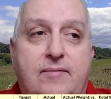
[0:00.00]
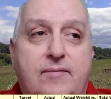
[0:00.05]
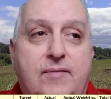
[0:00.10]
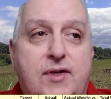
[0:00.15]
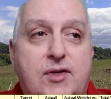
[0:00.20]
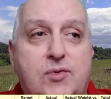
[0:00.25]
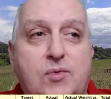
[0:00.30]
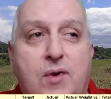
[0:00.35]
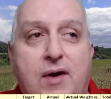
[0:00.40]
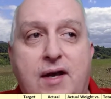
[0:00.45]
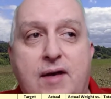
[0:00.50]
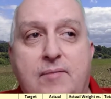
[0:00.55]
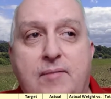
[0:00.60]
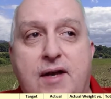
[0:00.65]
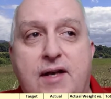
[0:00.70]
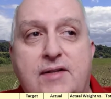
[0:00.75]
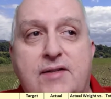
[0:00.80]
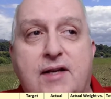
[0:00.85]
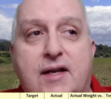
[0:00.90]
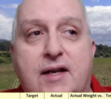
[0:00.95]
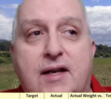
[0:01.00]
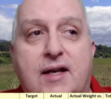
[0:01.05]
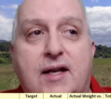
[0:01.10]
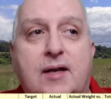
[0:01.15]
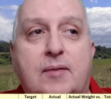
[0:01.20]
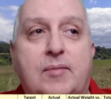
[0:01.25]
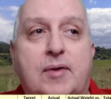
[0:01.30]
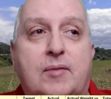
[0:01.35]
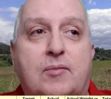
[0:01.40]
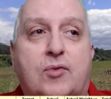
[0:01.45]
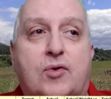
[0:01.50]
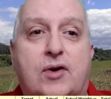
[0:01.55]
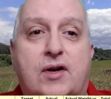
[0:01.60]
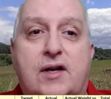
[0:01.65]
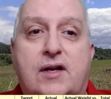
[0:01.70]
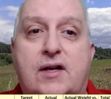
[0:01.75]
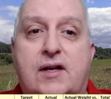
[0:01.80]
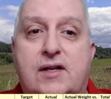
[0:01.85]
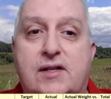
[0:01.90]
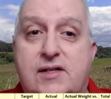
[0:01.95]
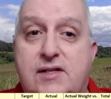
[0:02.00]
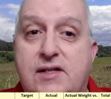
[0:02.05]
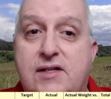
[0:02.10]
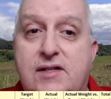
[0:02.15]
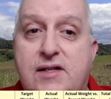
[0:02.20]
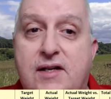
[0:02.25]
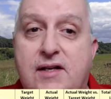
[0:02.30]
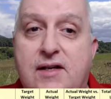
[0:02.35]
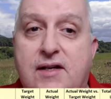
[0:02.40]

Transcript: This way it makes it a little bit more consistent,